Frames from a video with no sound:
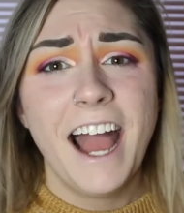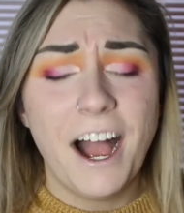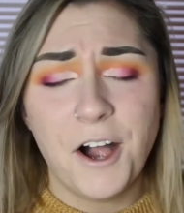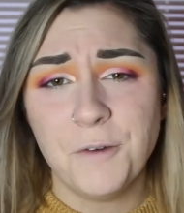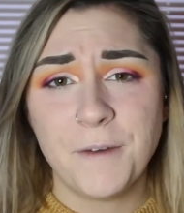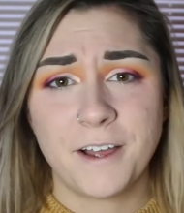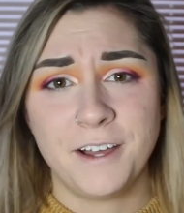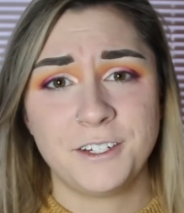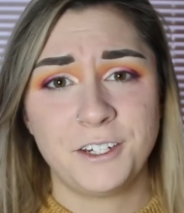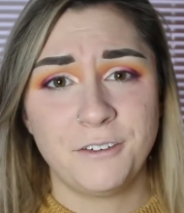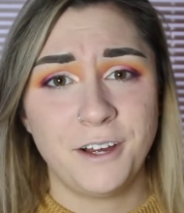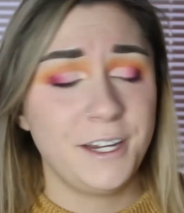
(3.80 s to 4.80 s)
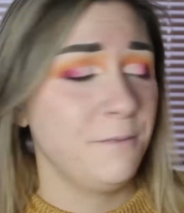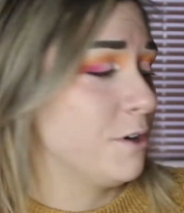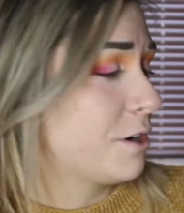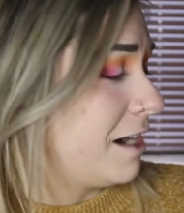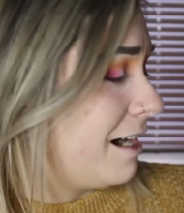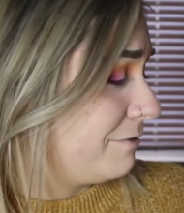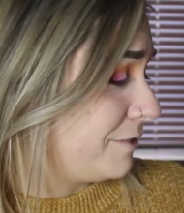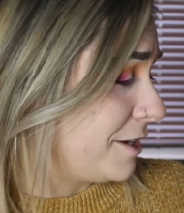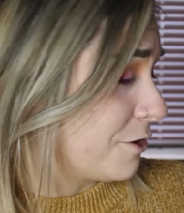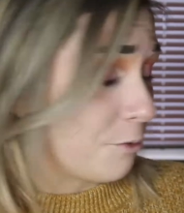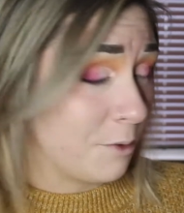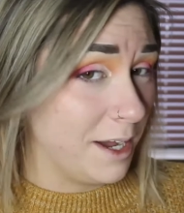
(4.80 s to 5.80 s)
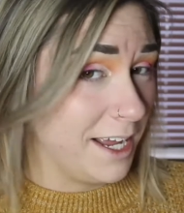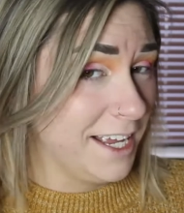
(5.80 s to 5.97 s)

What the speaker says: Oh my gosh, do I need more coffee or what?